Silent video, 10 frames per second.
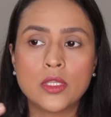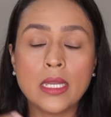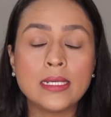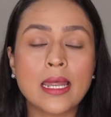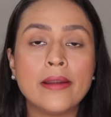
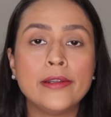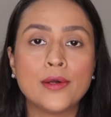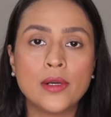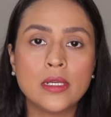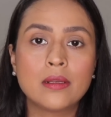The entire
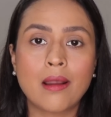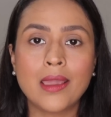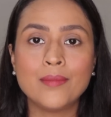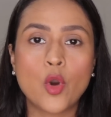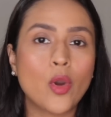dirt,
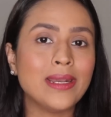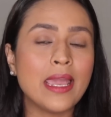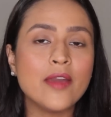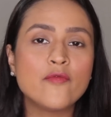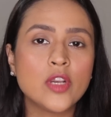grime, oil,
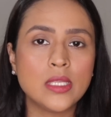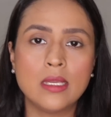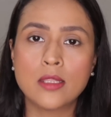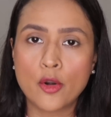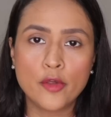
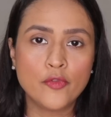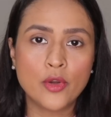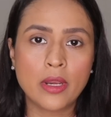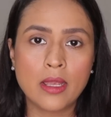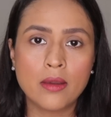everything is out of
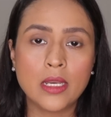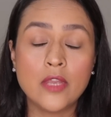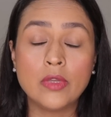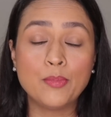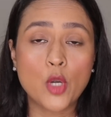your hair,
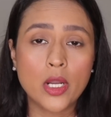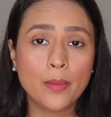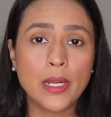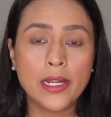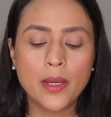even
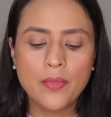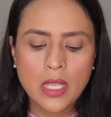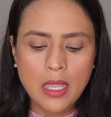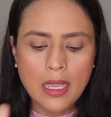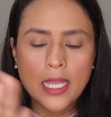product buildup,
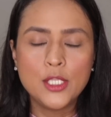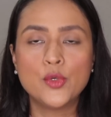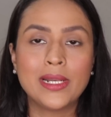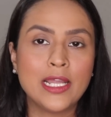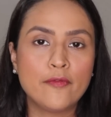and
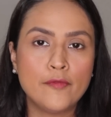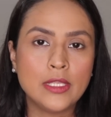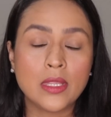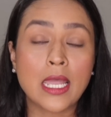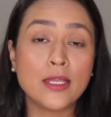you are left
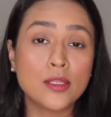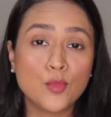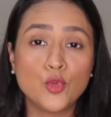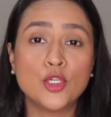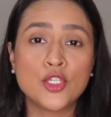with nice,
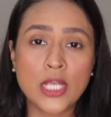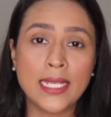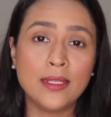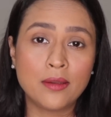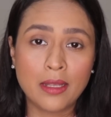smoother,
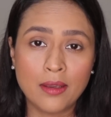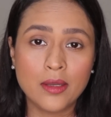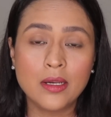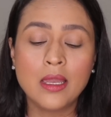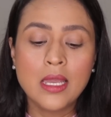shinier
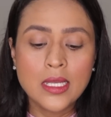hair.